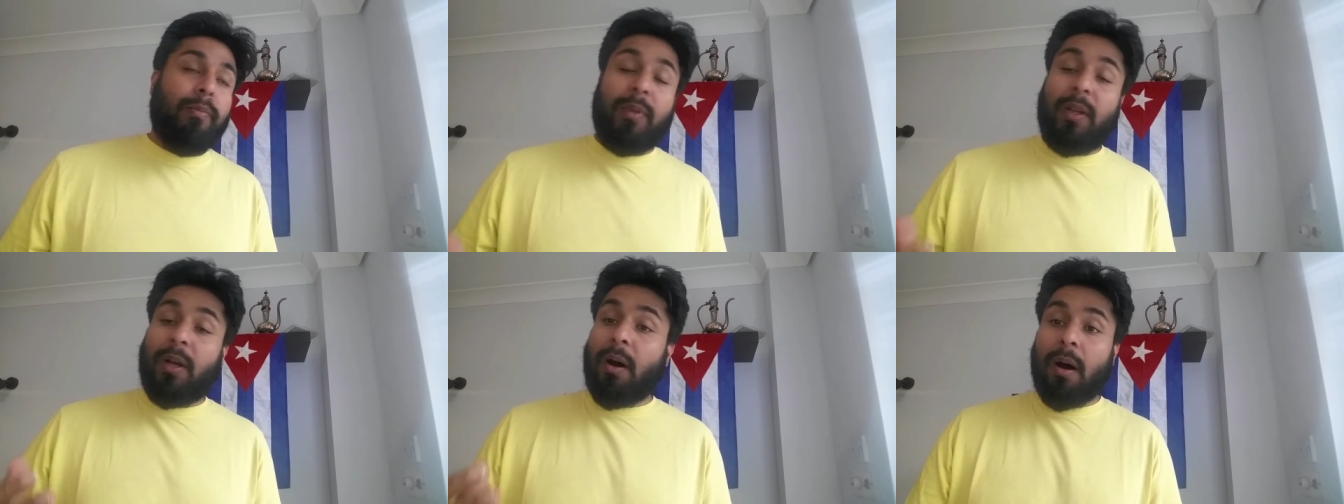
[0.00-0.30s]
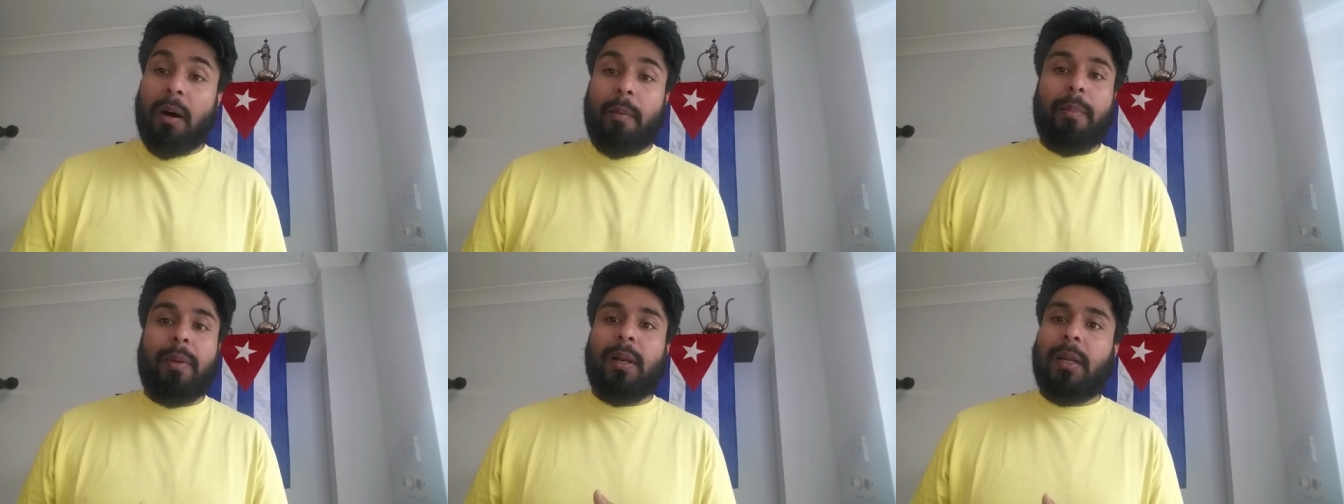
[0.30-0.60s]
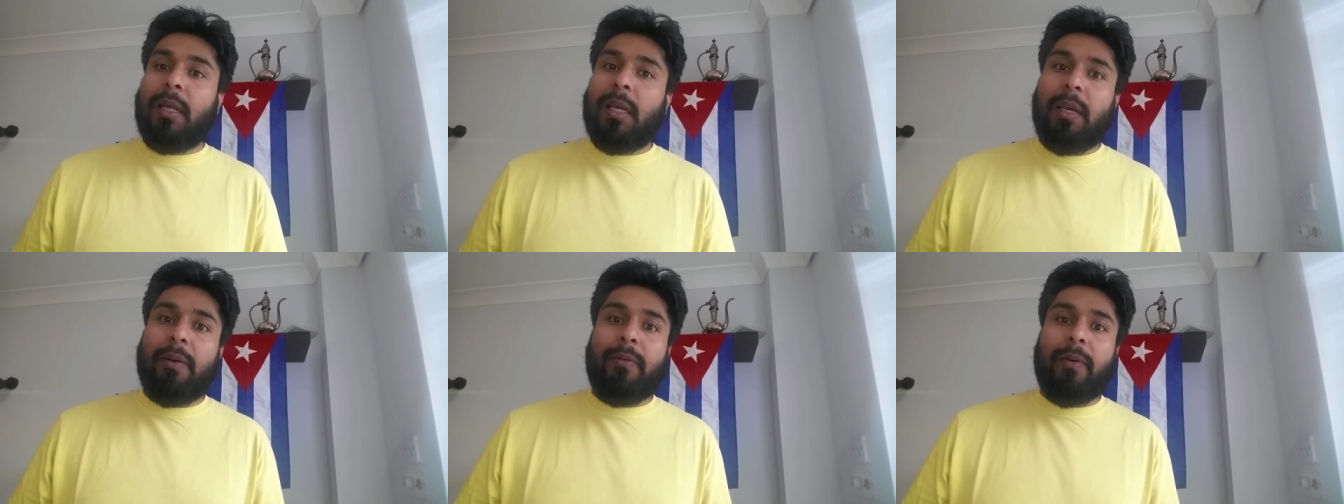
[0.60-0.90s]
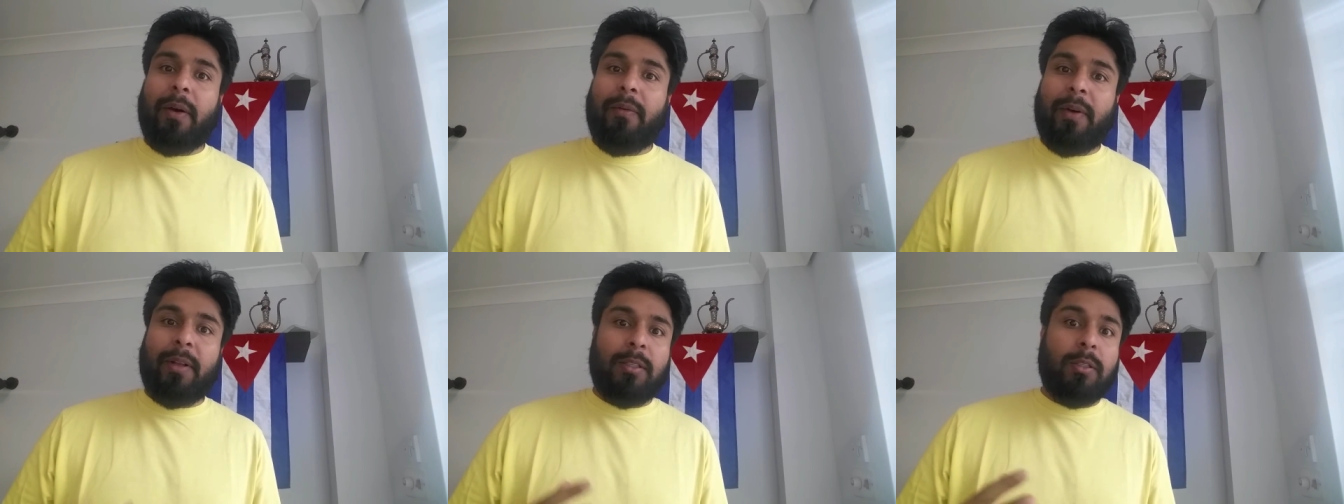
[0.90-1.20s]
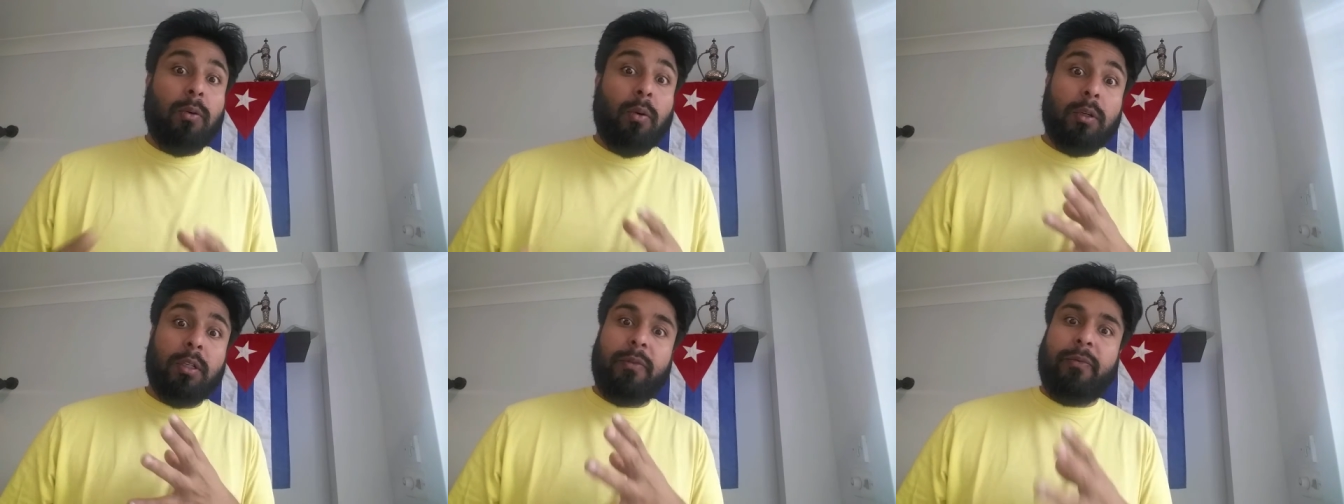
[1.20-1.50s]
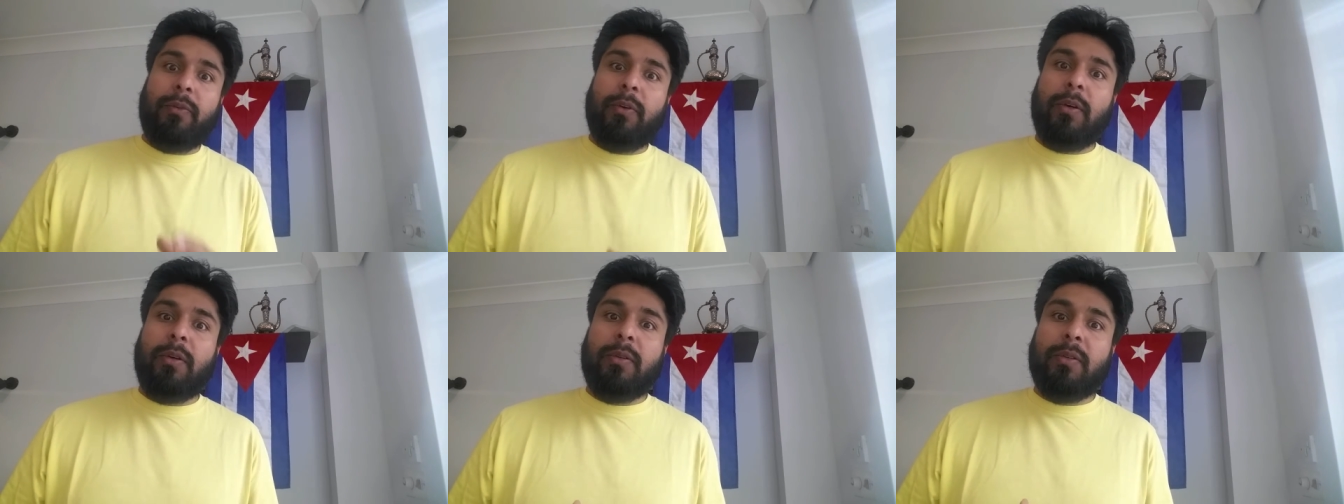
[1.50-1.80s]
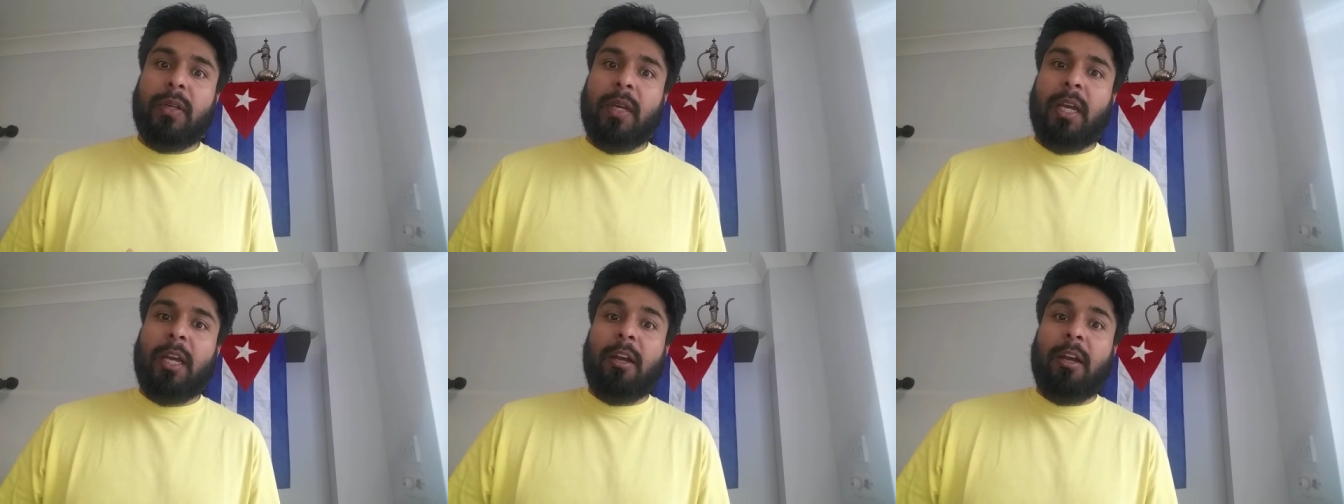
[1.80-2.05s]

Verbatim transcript: can't believe I've had 200 views